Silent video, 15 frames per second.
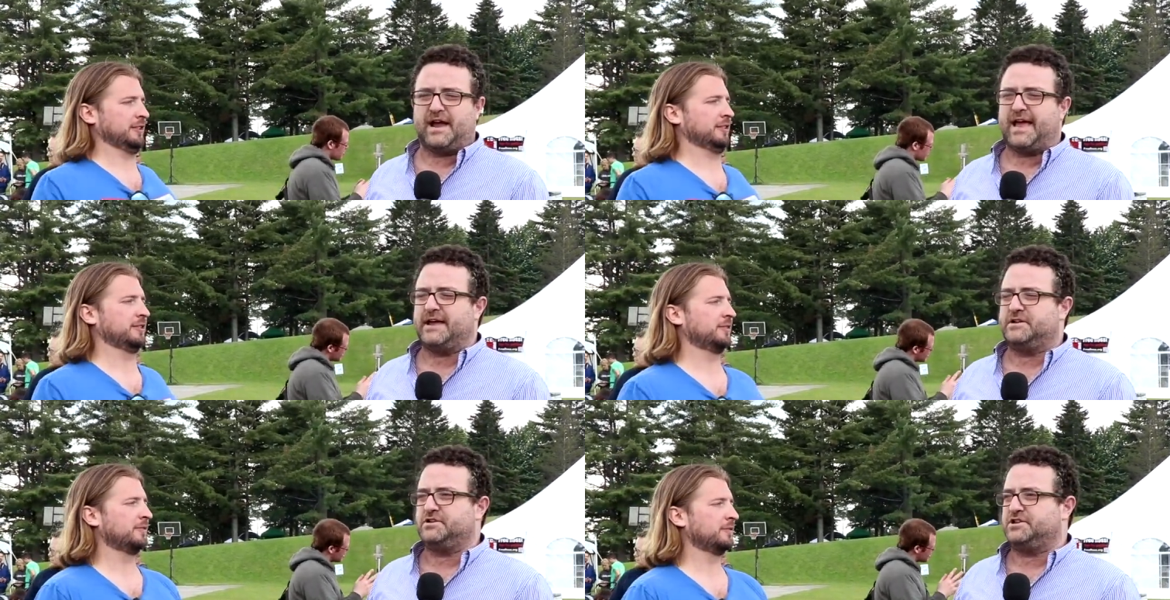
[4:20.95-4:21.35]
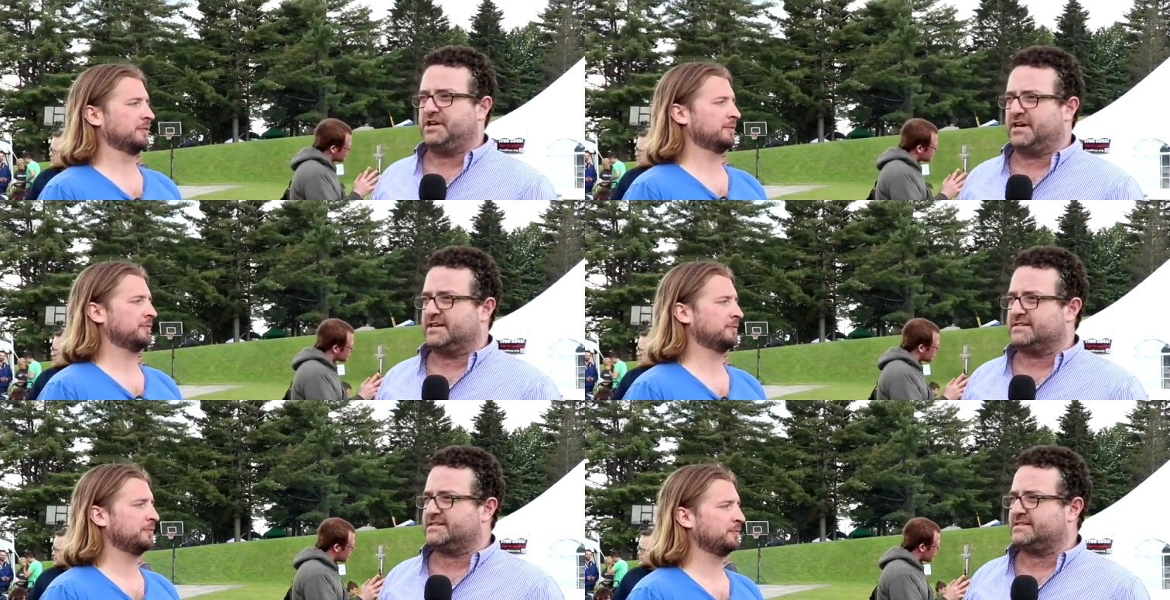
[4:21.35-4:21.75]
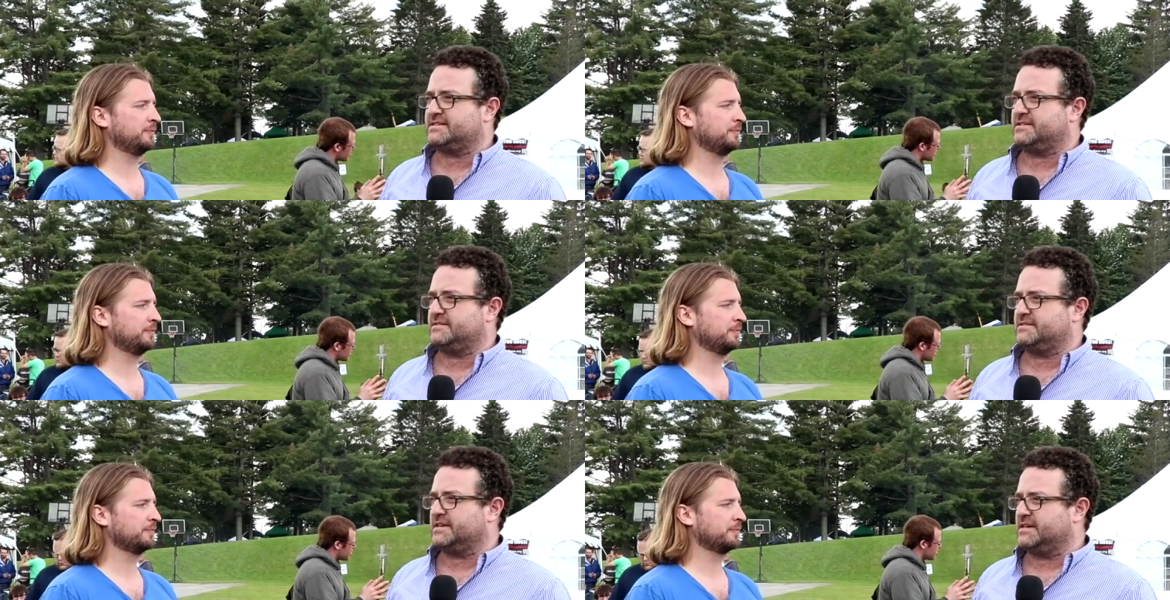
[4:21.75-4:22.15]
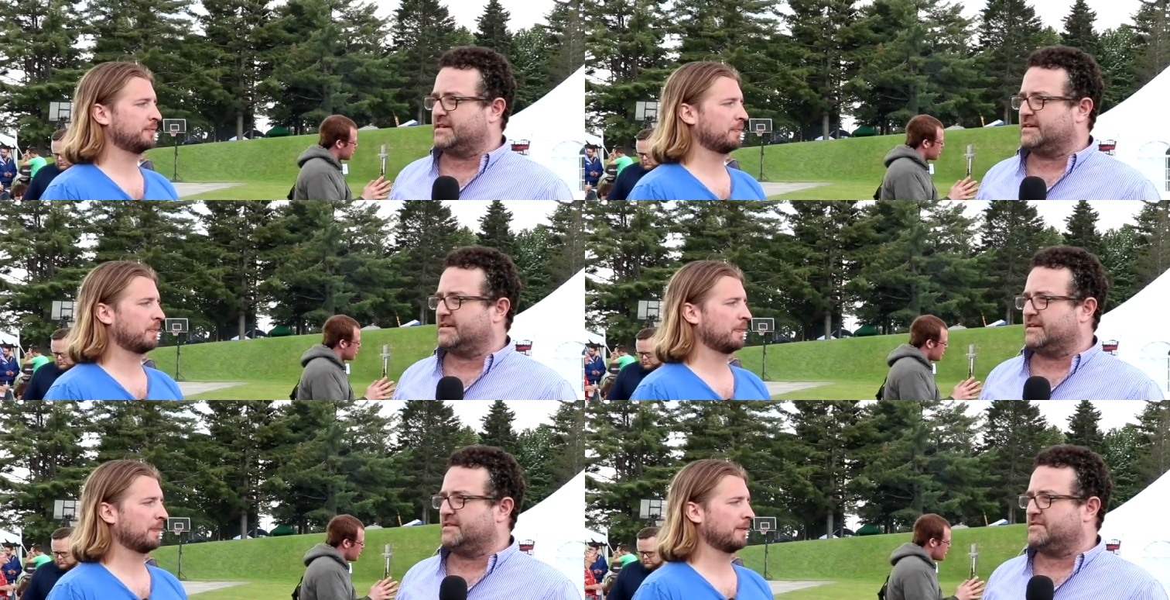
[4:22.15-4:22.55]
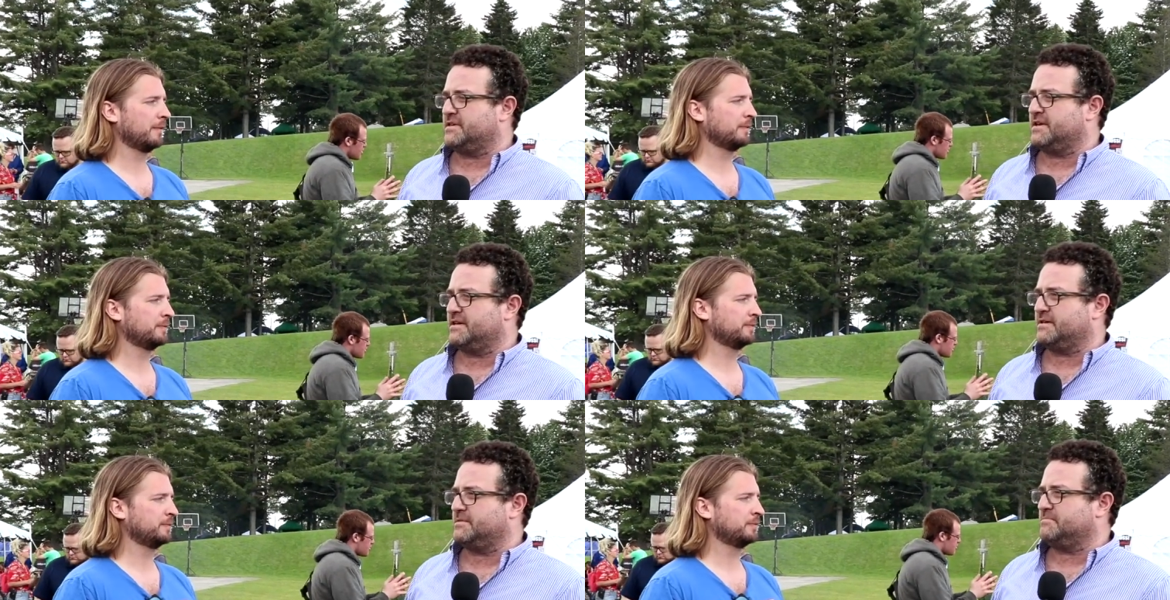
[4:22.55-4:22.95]
Speaker 1: and just
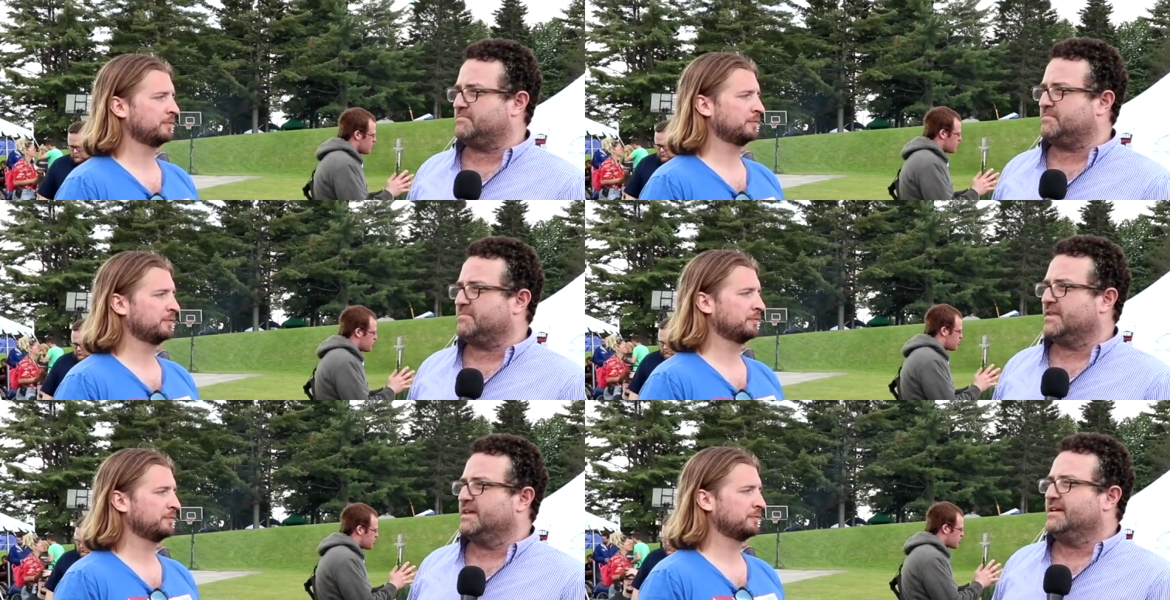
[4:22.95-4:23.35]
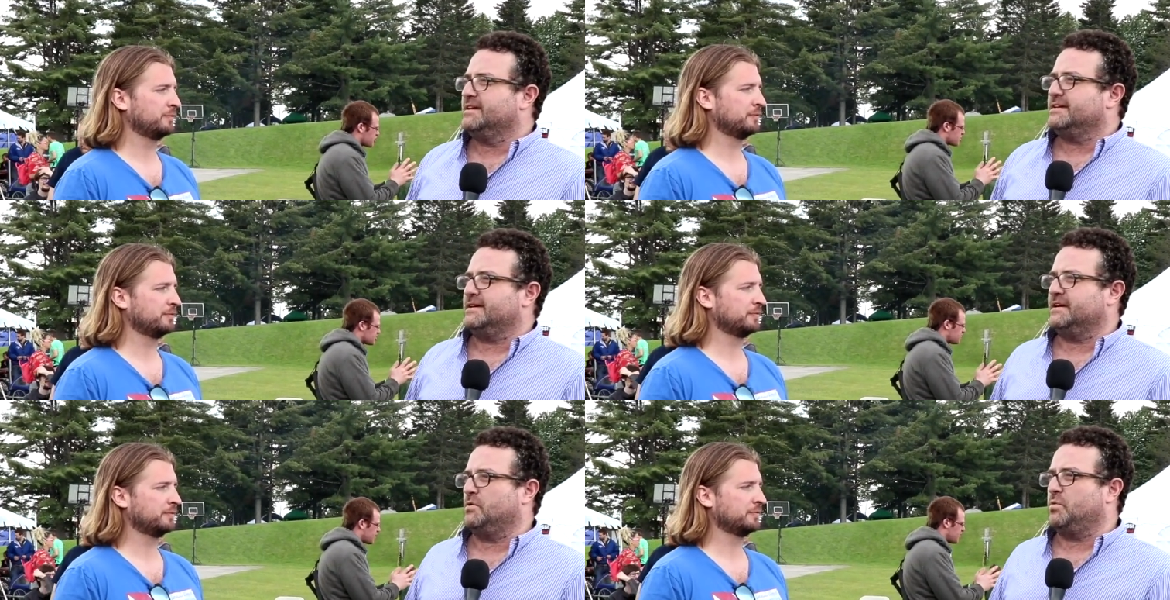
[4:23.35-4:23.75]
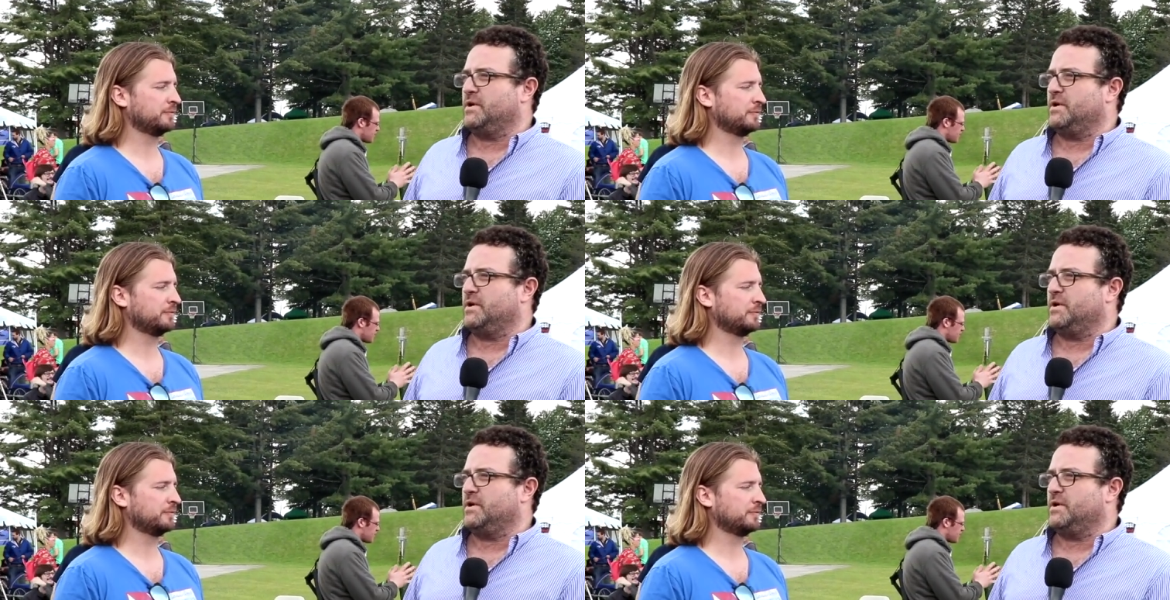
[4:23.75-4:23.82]
the you know,